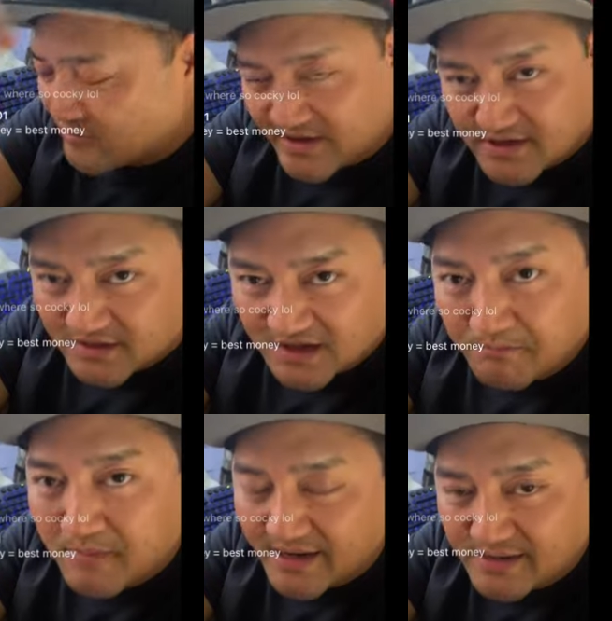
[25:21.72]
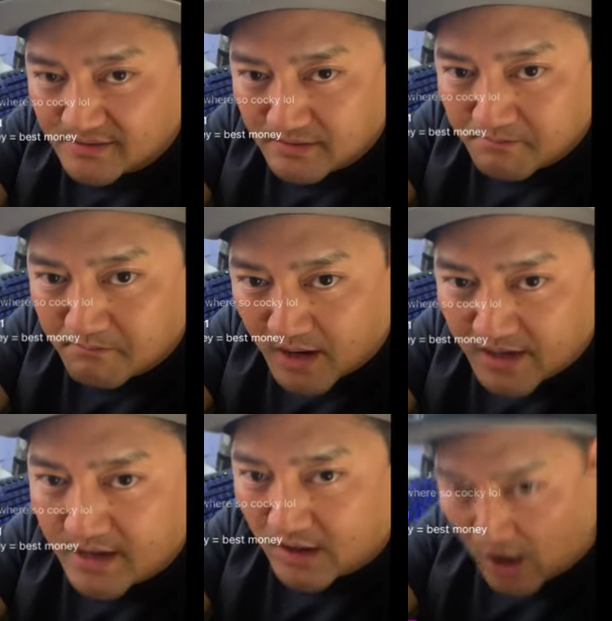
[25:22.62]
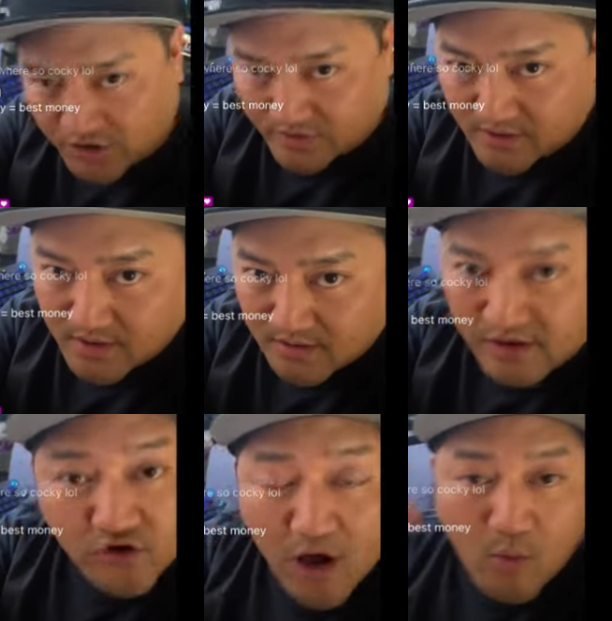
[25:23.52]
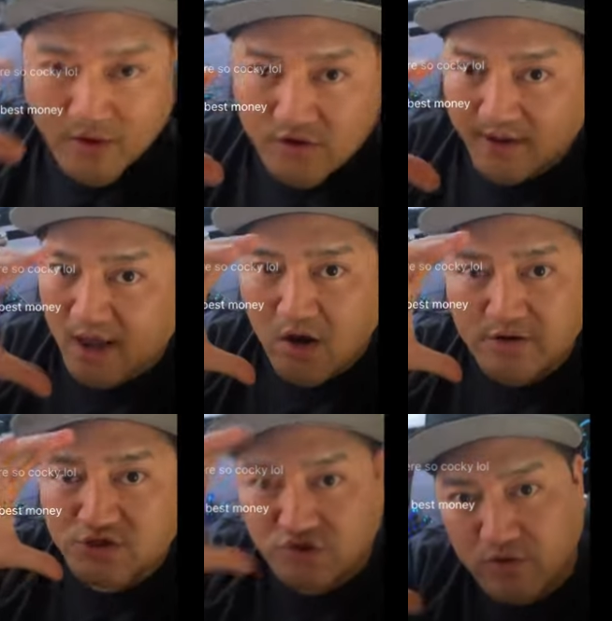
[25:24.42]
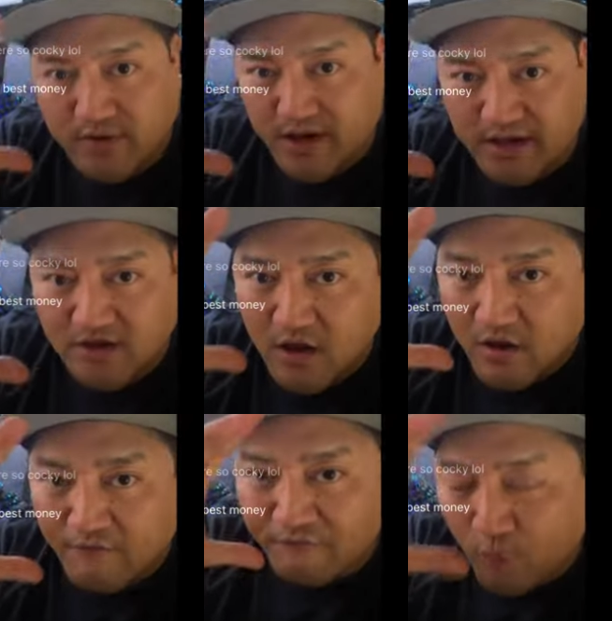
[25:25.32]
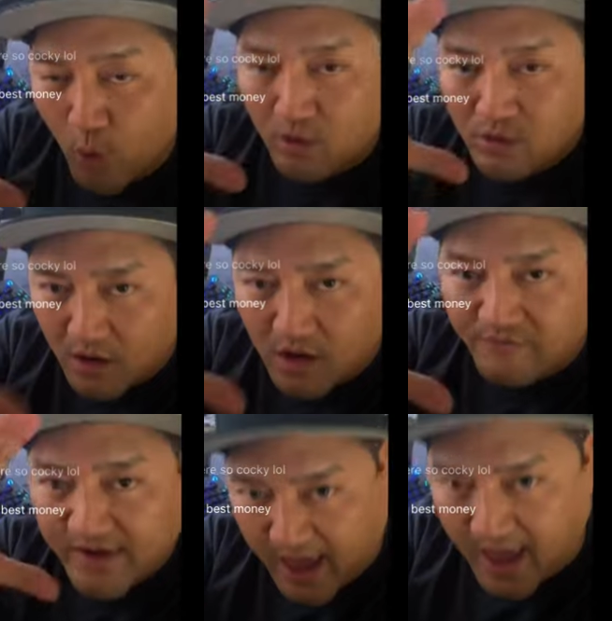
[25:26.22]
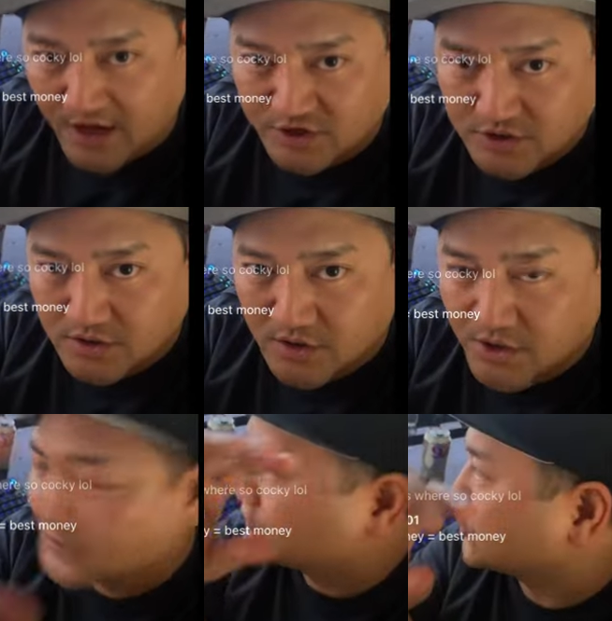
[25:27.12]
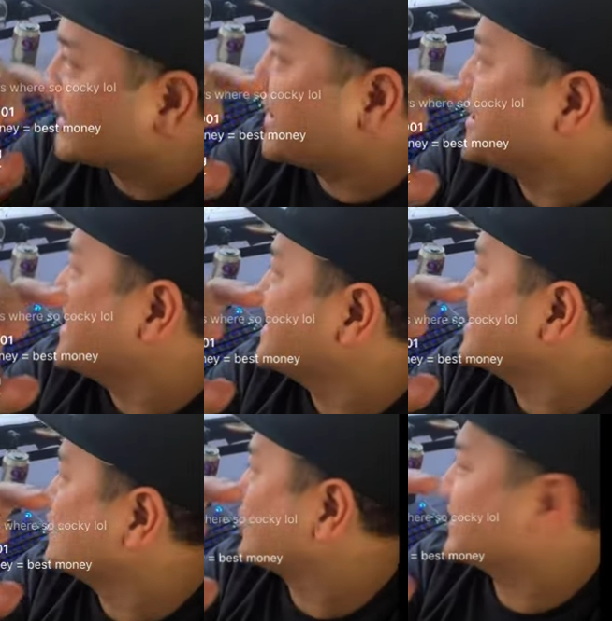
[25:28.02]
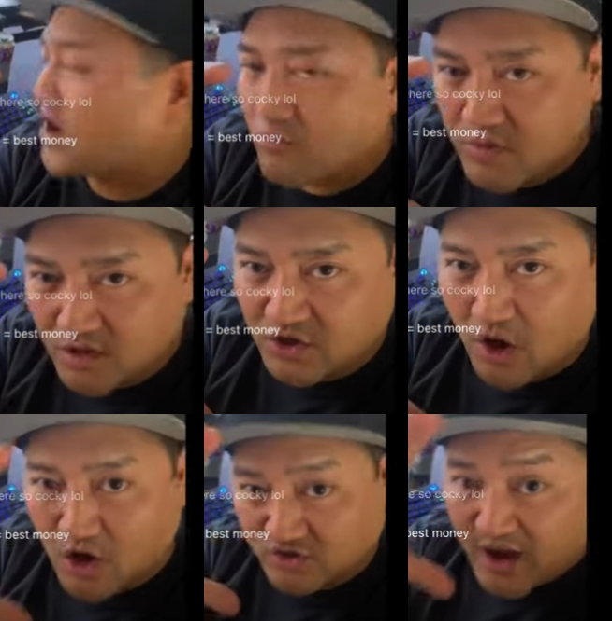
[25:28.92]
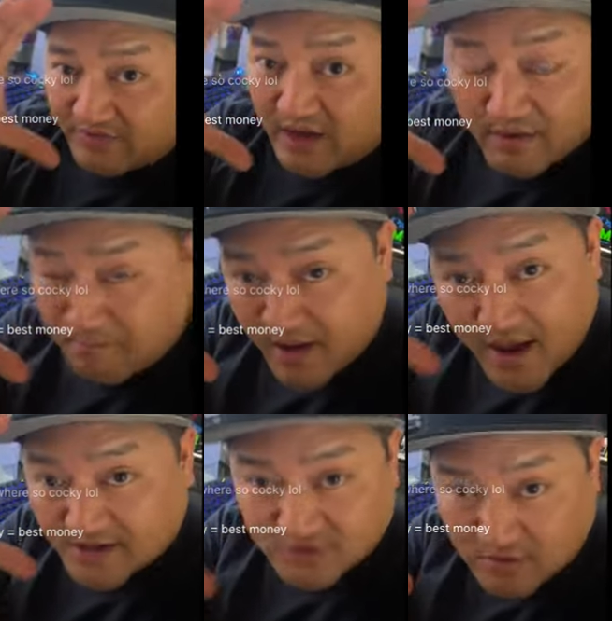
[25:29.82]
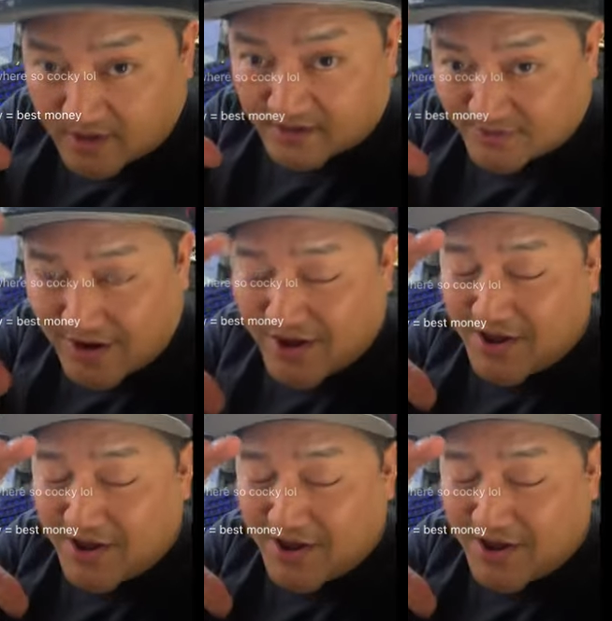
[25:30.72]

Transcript: the reason is because money money laundering. They do not want you to carry a suitcase full of cash. So they in order to carry a million dollars, you have to have a big ass suitcase,